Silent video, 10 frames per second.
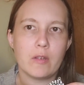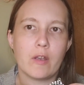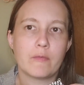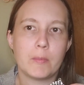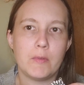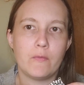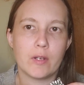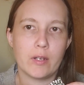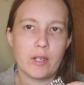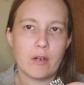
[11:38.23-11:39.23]
You have to be
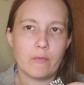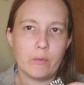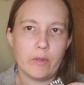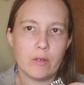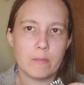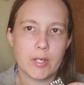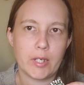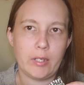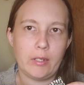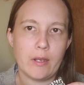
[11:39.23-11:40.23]
very careful with your
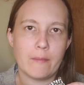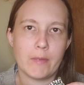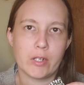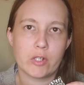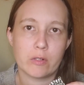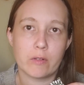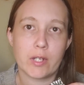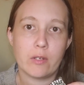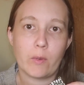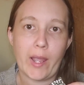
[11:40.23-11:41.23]
money and make sure
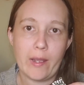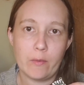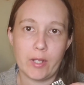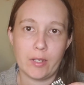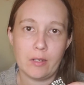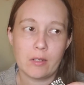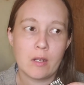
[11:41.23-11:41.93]
that you count it.